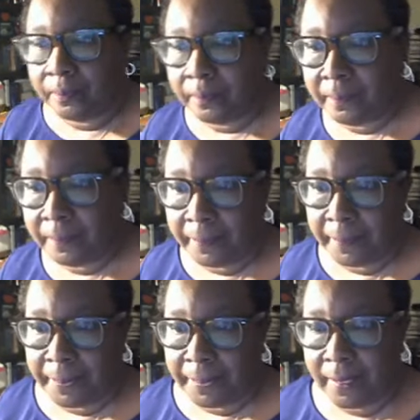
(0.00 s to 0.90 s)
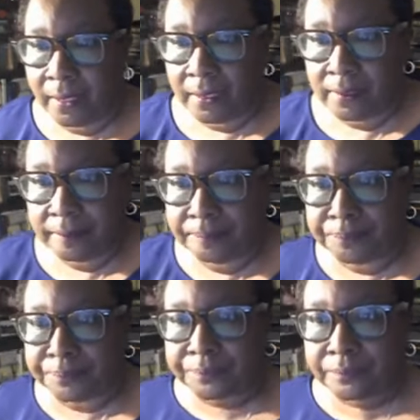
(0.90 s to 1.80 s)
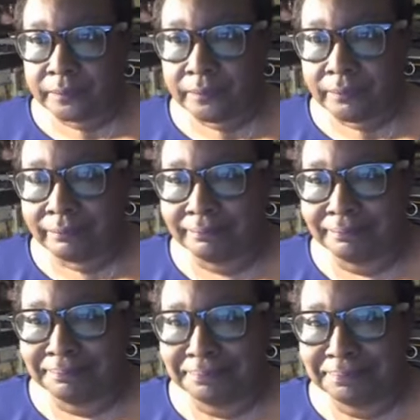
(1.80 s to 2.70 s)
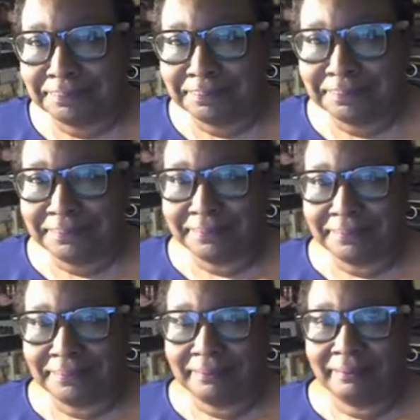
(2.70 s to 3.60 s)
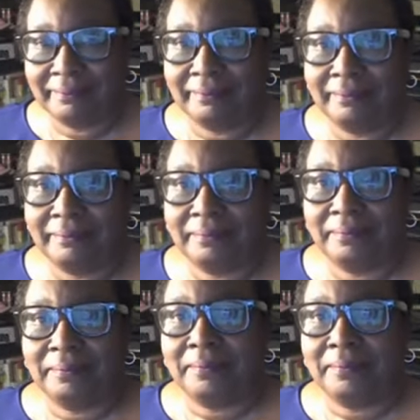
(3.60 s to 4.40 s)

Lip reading: This person isn't speaking.